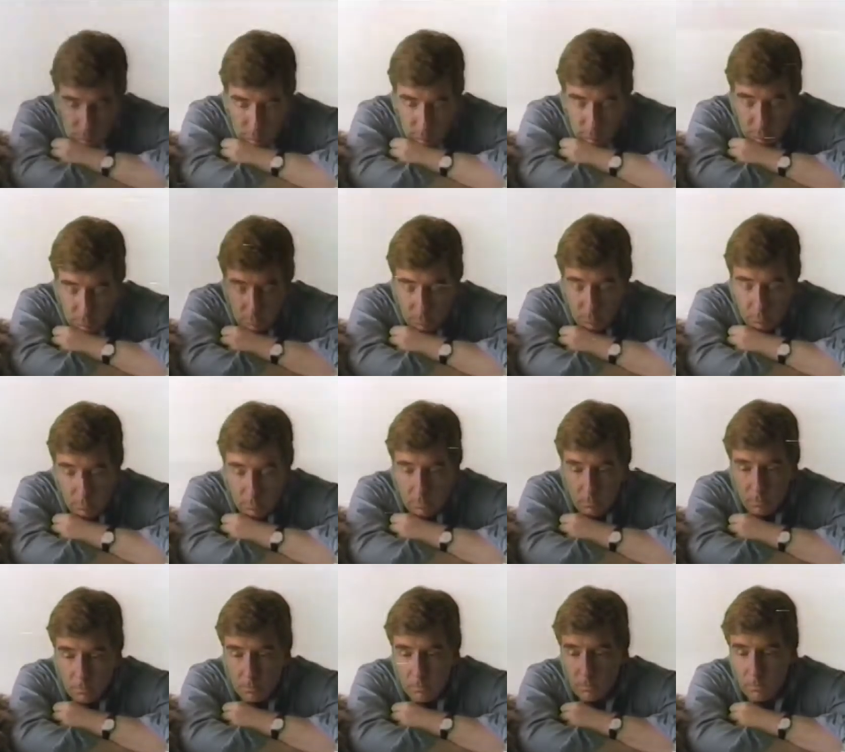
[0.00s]

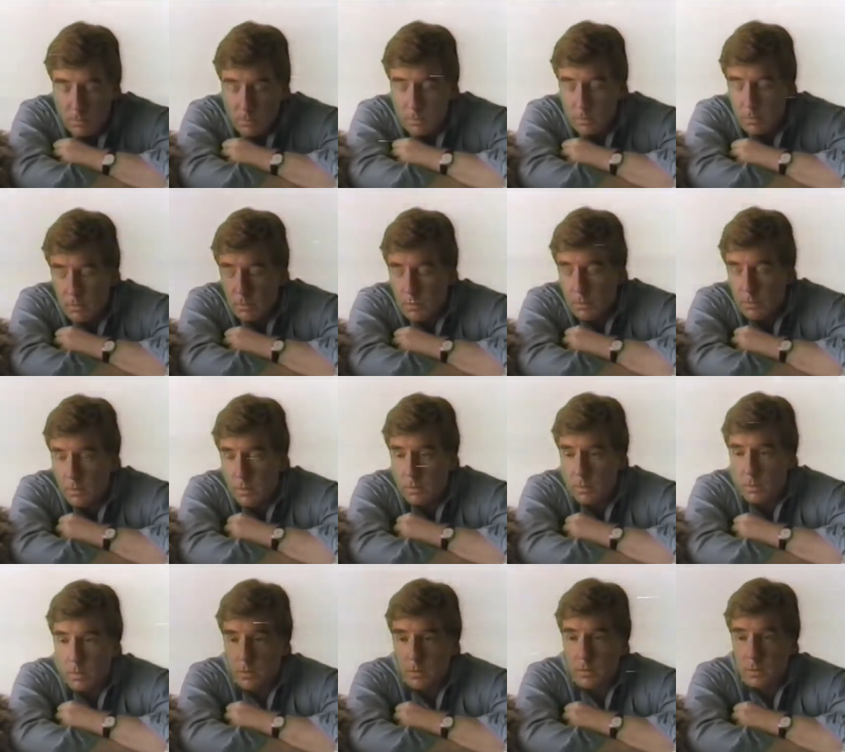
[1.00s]

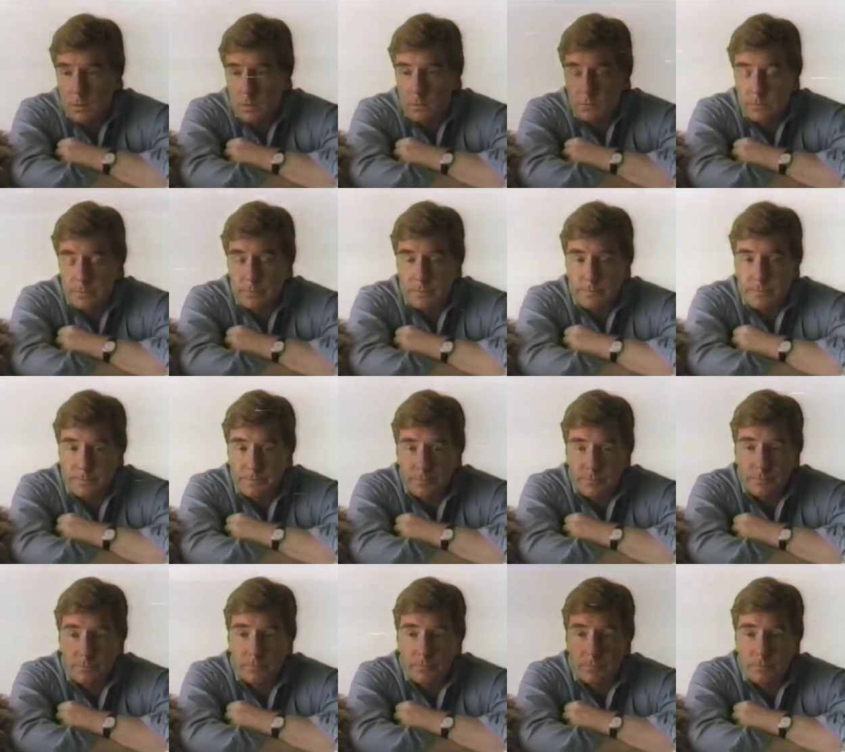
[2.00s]

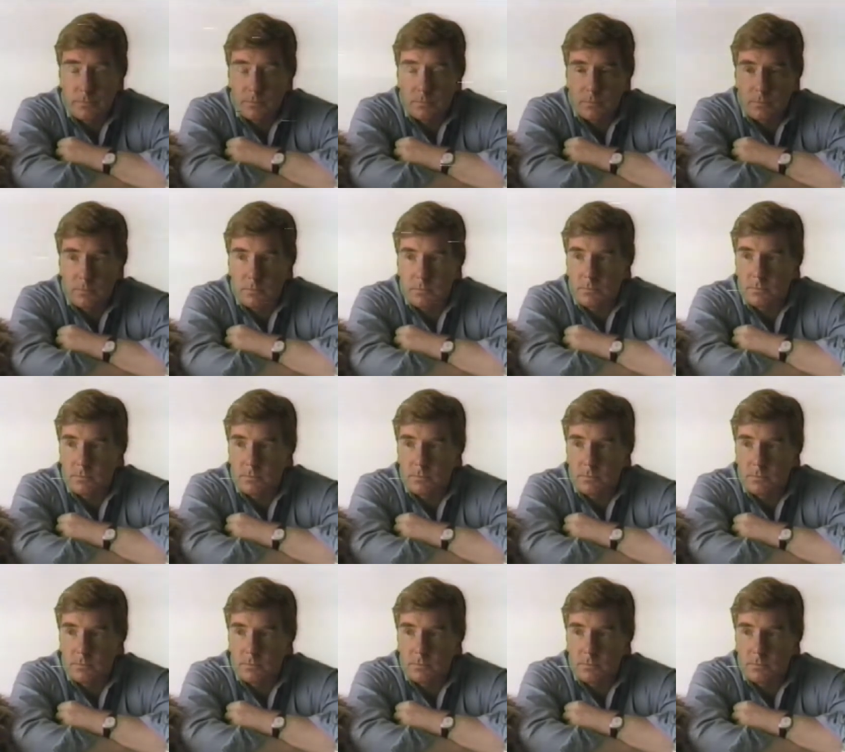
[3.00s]
(no one is talking)